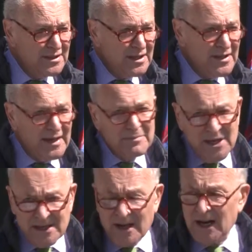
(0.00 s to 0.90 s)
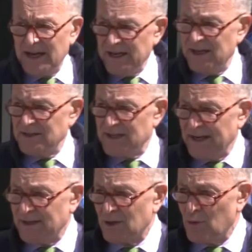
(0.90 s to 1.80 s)
that make high-end
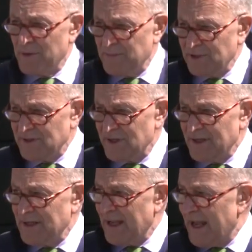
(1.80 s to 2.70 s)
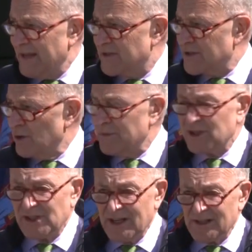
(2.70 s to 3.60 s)
tech equipment, and so
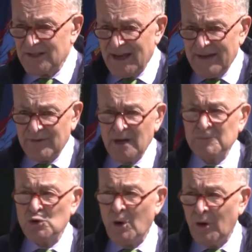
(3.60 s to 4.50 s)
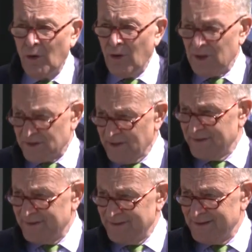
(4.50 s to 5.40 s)
much else have come to a halt
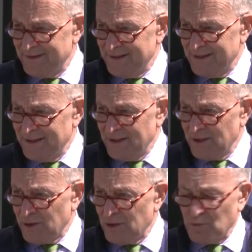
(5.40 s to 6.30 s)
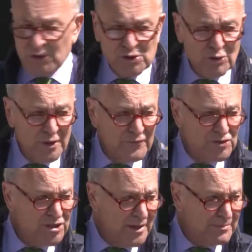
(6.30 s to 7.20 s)
because we're short of
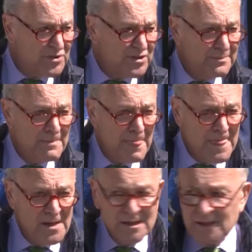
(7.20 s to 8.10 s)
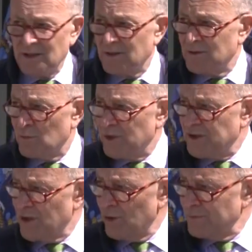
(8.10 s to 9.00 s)
chips. We
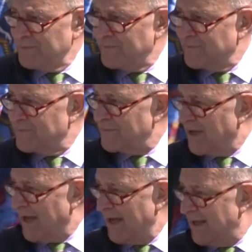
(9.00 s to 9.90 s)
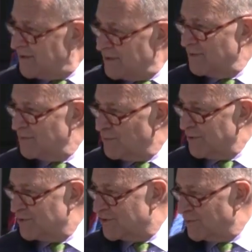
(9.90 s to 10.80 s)
don't, and
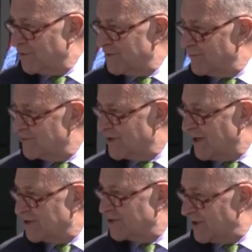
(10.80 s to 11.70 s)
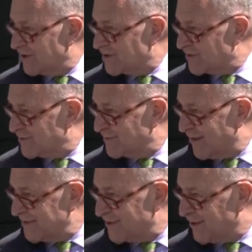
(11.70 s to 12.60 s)
we're sort of Todd Schickus.
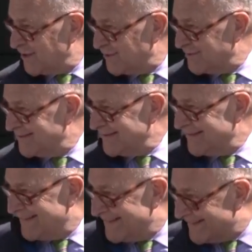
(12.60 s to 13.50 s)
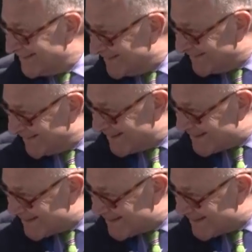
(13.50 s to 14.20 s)
Hi, Todd. Nice